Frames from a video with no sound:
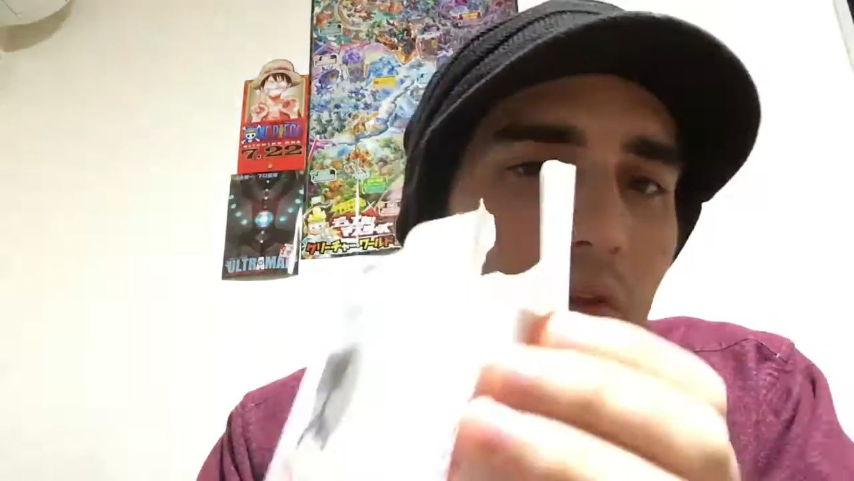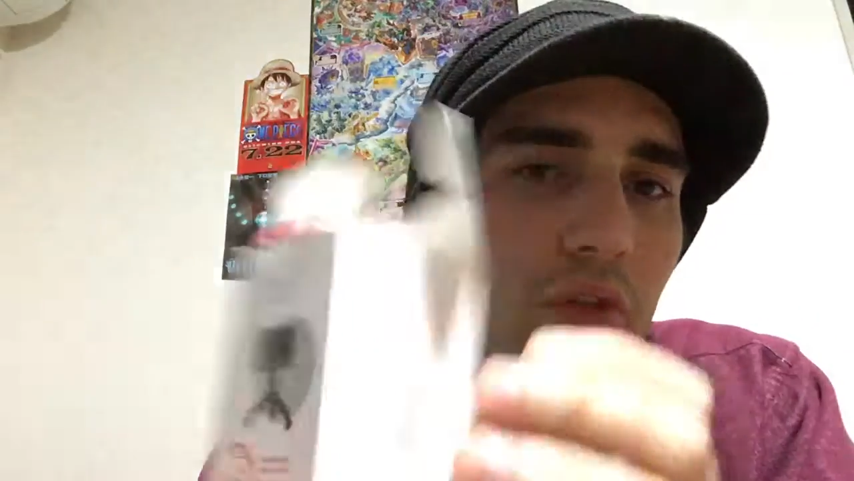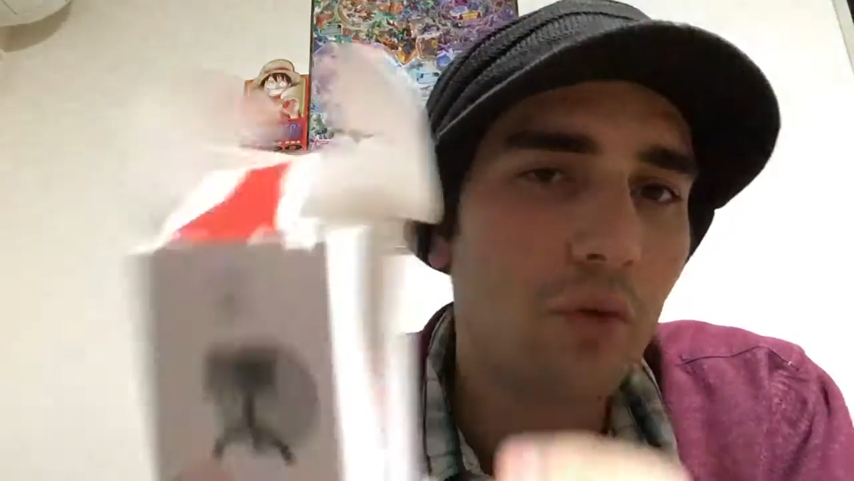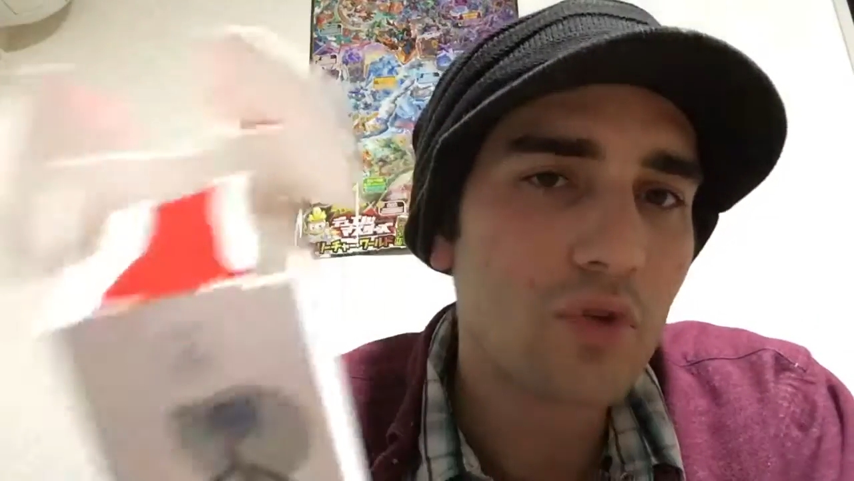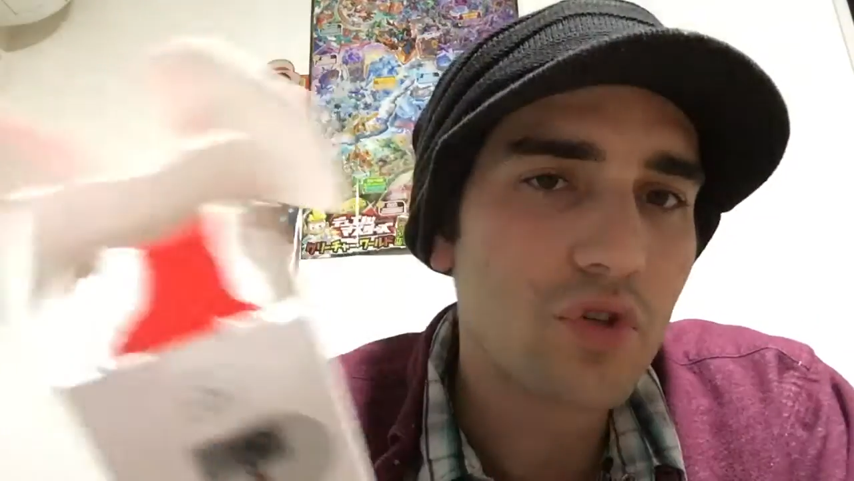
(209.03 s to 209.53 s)

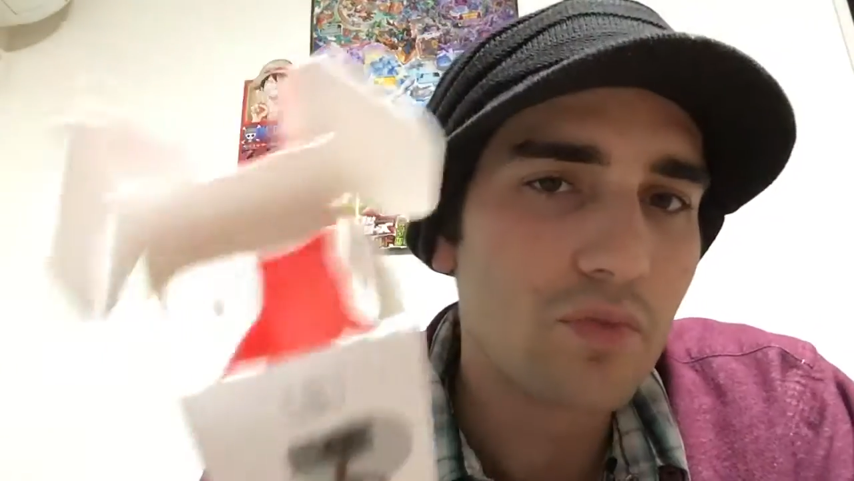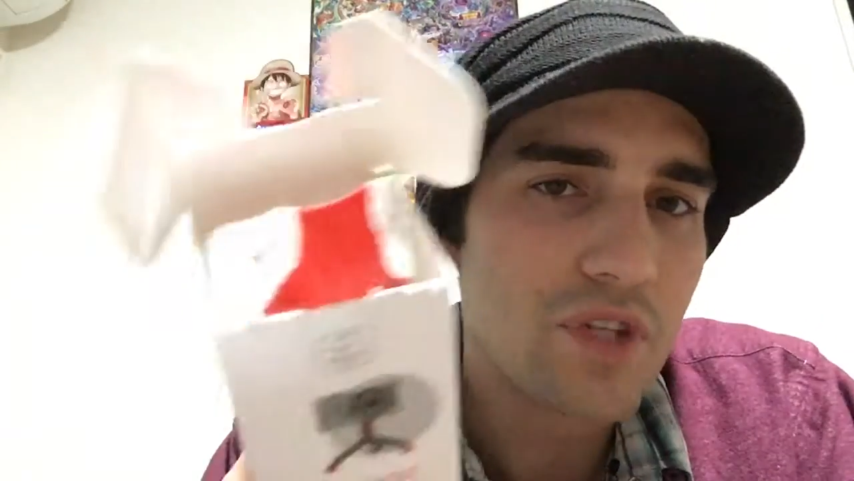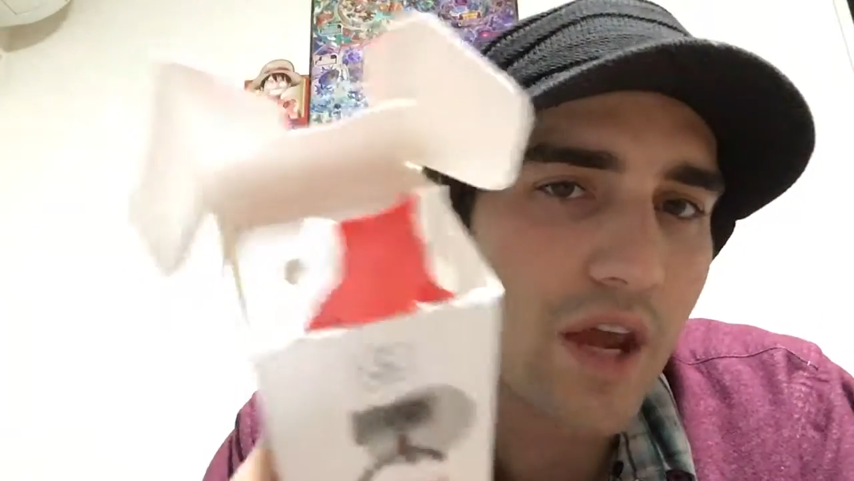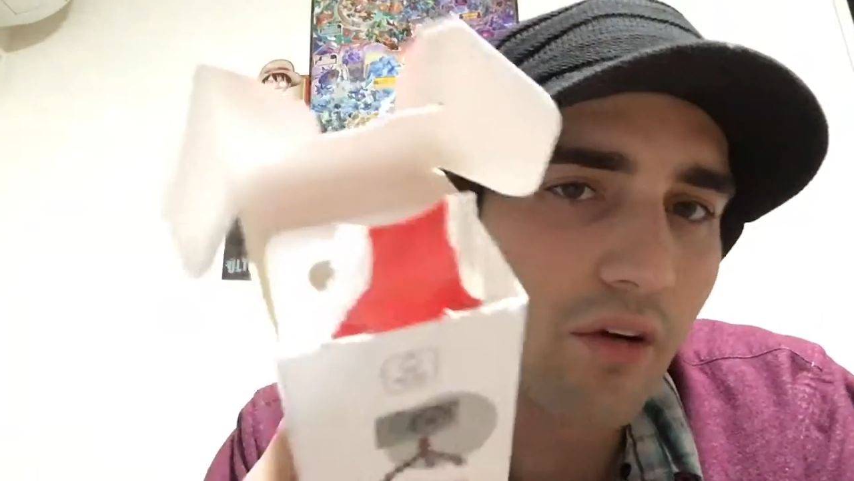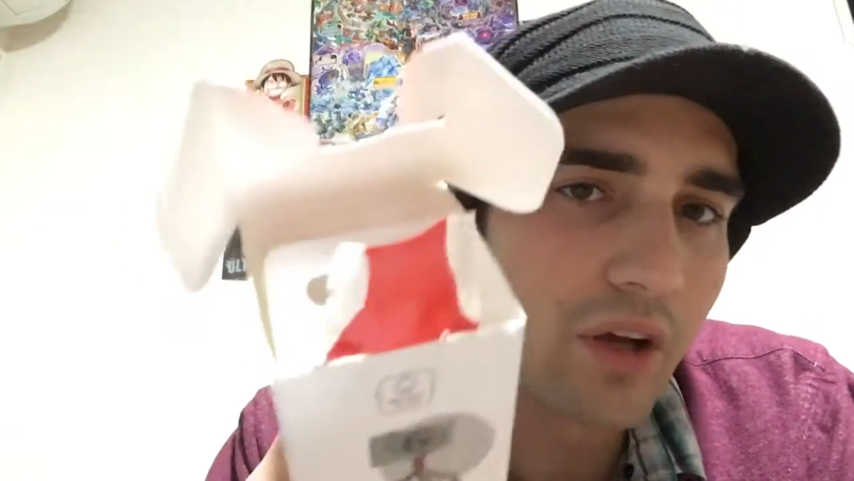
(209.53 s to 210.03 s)
there was some
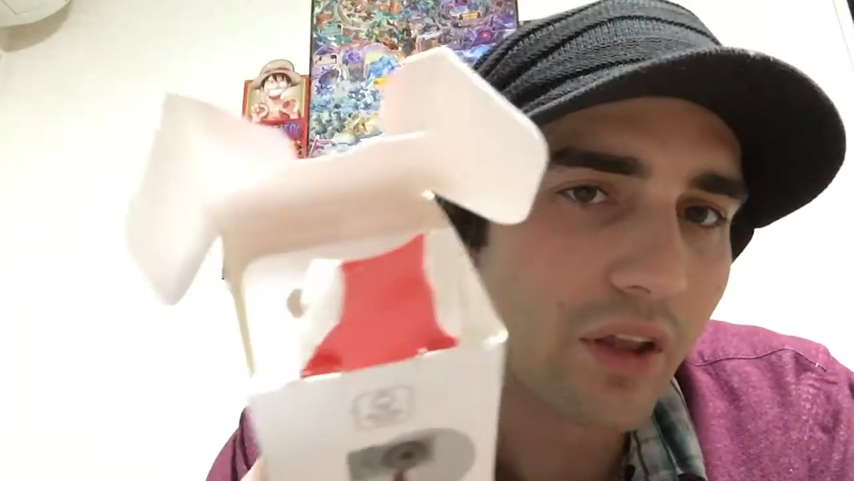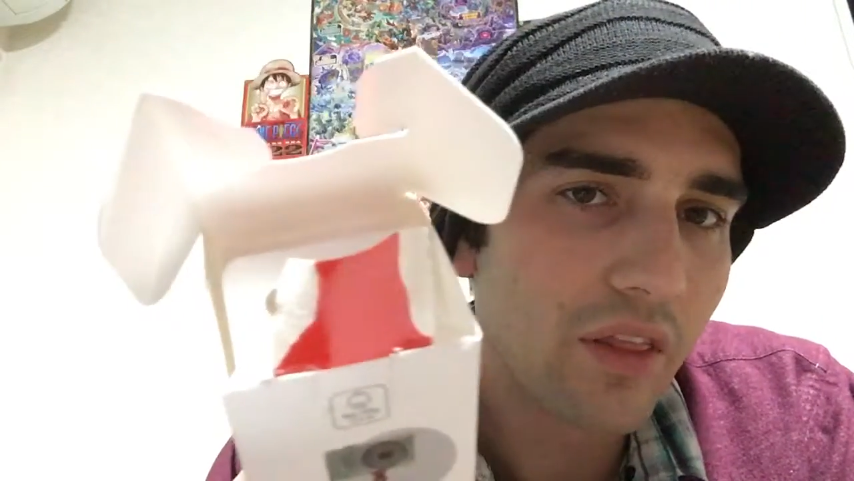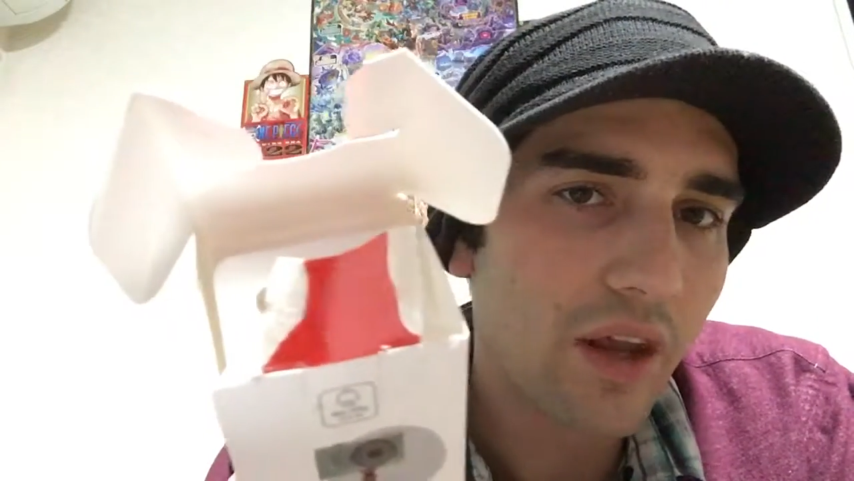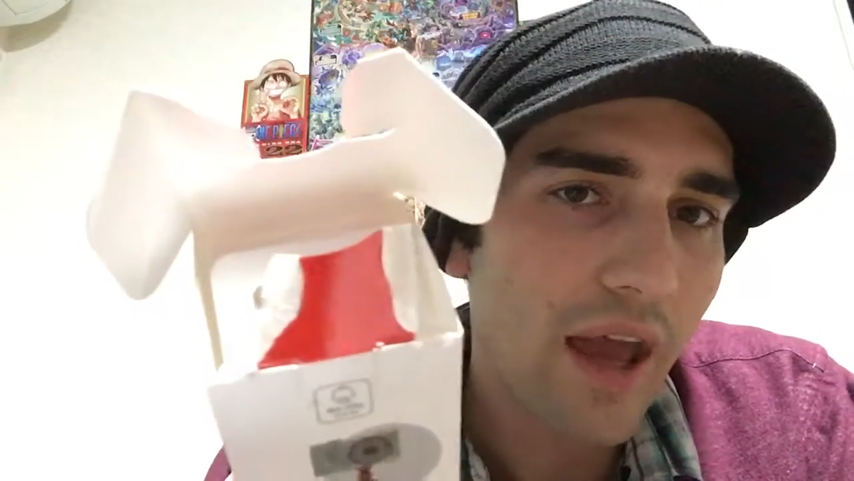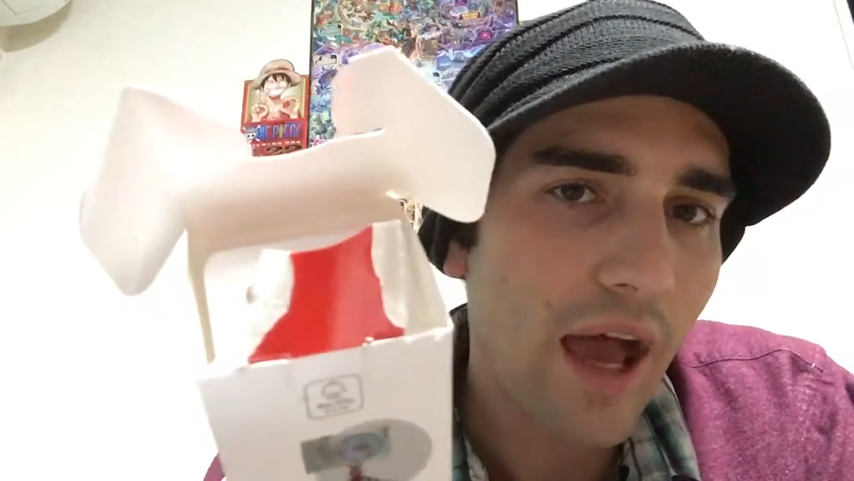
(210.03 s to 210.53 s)
tearing
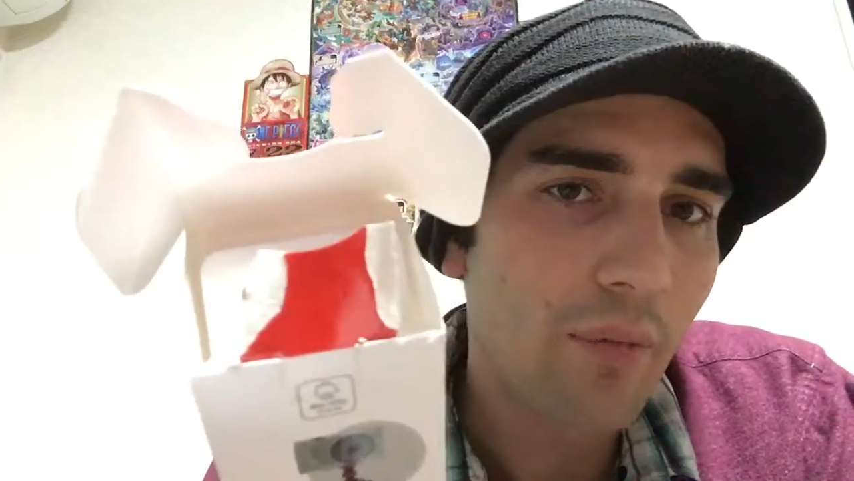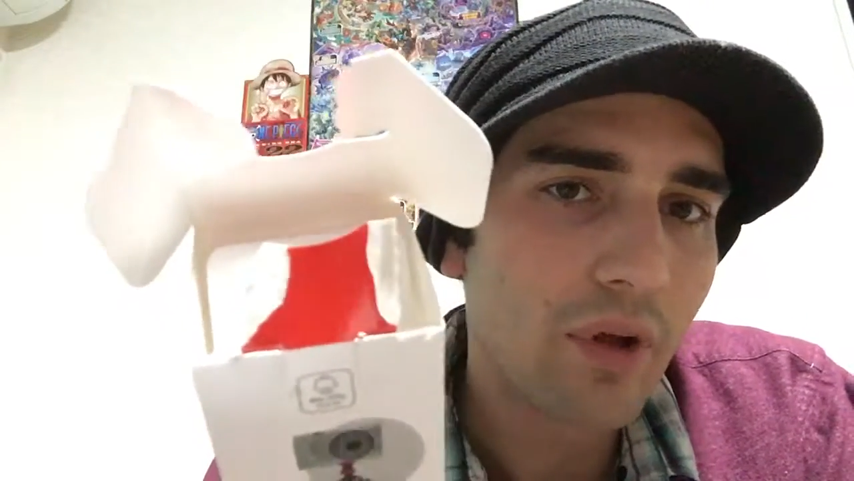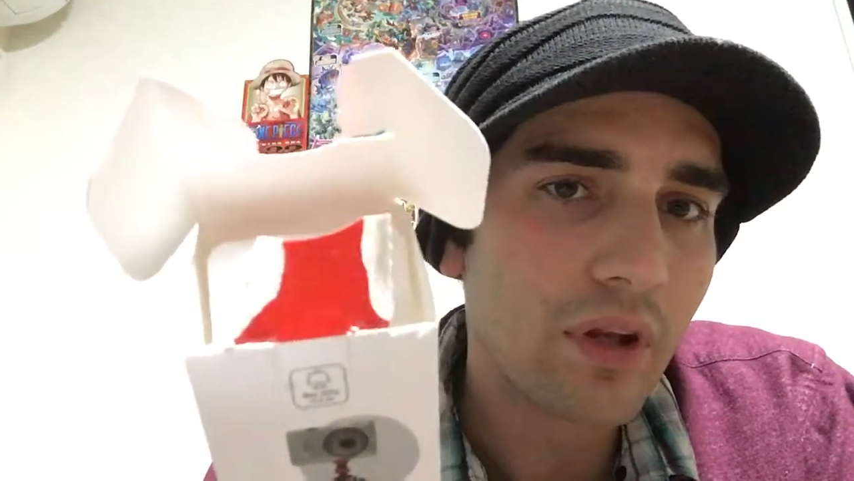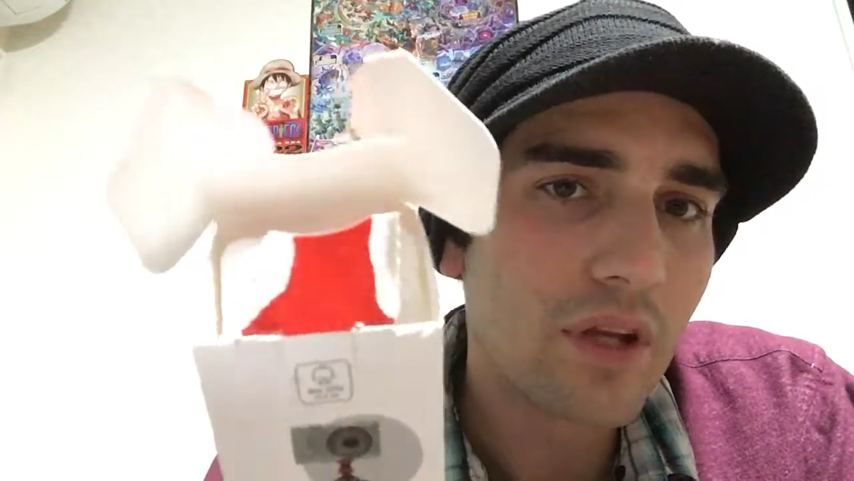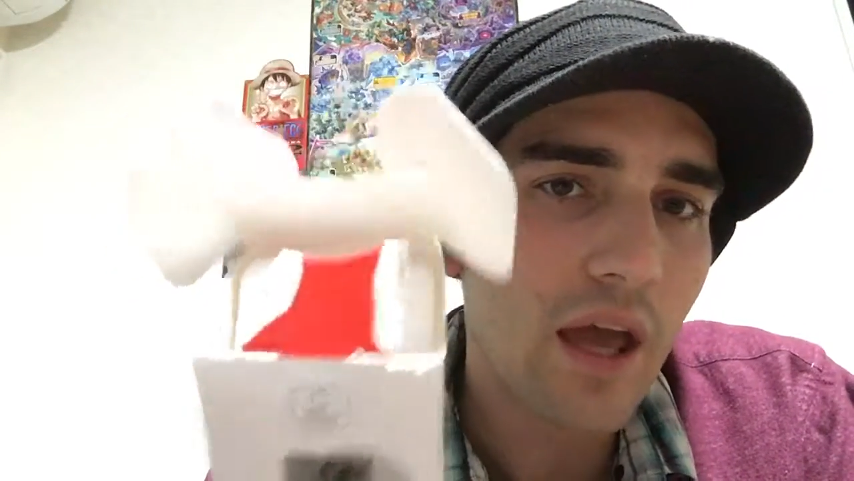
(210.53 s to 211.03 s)
that
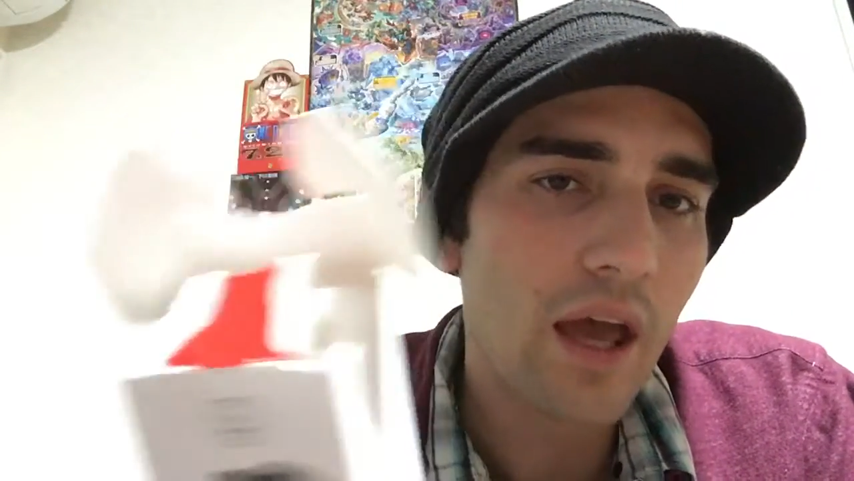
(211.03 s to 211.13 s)
happened.